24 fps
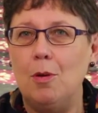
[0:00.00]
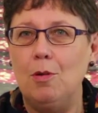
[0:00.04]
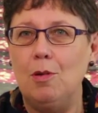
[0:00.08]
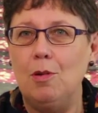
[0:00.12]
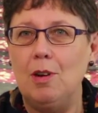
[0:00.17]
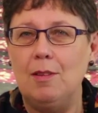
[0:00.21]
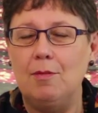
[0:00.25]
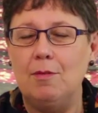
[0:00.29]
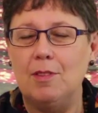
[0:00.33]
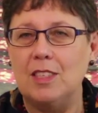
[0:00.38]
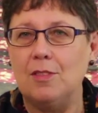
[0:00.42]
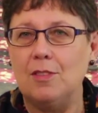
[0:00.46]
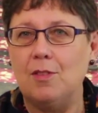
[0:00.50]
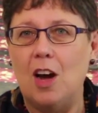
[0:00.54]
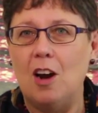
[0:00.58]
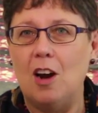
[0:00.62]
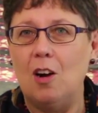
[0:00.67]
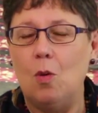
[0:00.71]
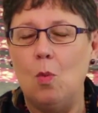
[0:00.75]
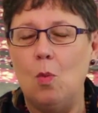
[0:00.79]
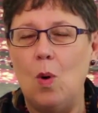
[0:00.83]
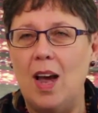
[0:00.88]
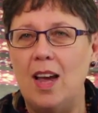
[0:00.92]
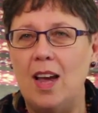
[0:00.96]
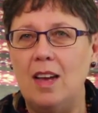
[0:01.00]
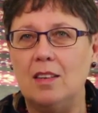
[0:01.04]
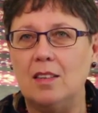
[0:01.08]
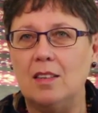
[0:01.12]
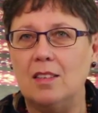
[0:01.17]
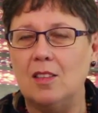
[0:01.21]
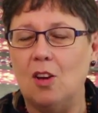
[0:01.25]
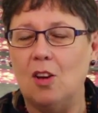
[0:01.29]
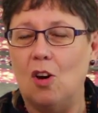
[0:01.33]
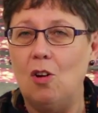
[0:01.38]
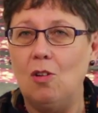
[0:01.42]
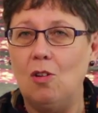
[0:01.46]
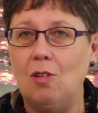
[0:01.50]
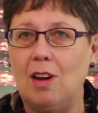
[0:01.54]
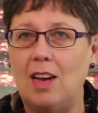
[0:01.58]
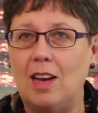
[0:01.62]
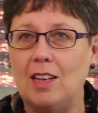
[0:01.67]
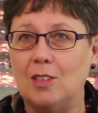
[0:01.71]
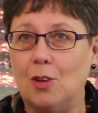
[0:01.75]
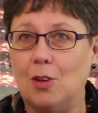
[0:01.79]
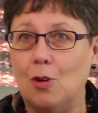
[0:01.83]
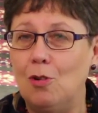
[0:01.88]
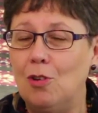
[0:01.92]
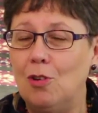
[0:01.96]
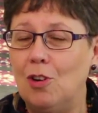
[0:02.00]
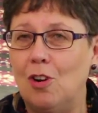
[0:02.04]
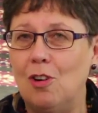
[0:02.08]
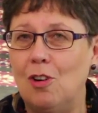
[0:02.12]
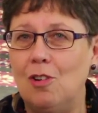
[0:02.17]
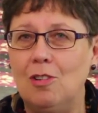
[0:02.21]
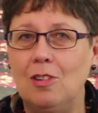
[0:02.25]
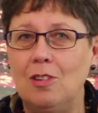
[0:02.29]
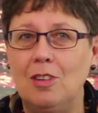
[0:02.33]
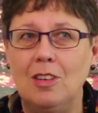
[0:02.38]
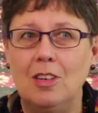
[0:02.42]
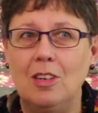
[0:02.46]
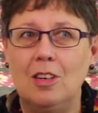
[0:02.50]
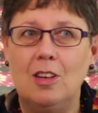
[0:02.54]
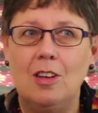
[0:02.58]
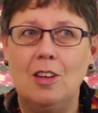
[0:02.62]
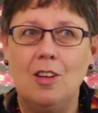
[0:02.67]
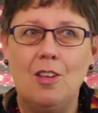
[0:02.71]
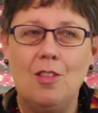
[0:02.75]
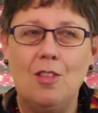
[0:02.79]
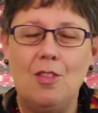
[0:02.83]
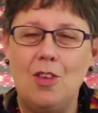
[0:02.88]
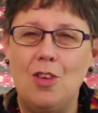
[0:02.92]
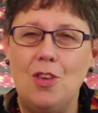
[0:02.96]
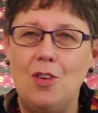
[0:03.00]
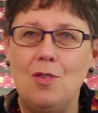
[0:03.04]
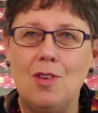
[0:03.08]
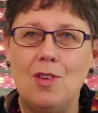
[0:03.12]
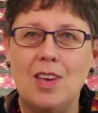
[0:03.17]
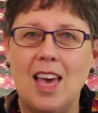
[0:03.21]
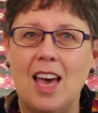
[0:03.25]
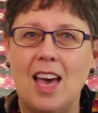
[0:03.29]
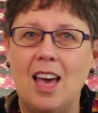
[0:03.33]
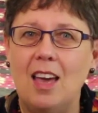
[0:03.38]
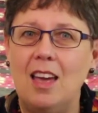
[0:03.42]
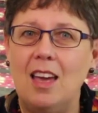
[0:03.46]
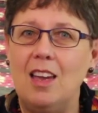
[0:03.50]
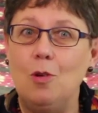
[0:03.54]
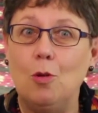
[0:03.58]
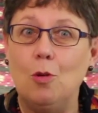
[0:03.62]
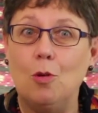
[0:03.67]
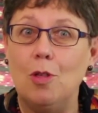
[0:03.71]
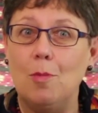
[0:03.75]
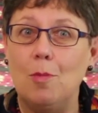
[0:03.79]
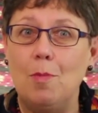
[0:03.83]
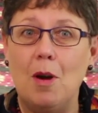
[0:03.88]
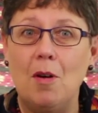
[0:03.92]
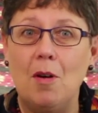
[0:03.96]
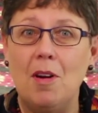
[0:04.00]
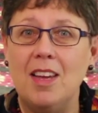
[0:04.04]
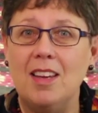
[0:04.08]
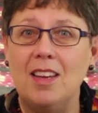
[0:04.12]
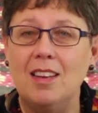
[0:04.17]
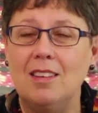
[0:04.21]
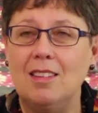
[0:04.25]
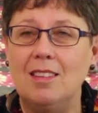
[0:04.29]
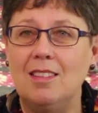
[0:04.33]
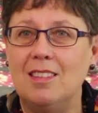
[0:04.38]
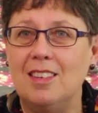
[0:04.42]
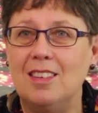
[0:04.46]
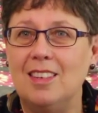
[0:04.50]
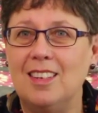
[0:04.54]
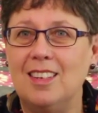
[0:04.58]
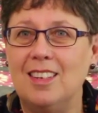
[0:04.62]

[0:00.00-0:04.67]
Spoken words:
who live as far away as Hong Kong, the UK, North America,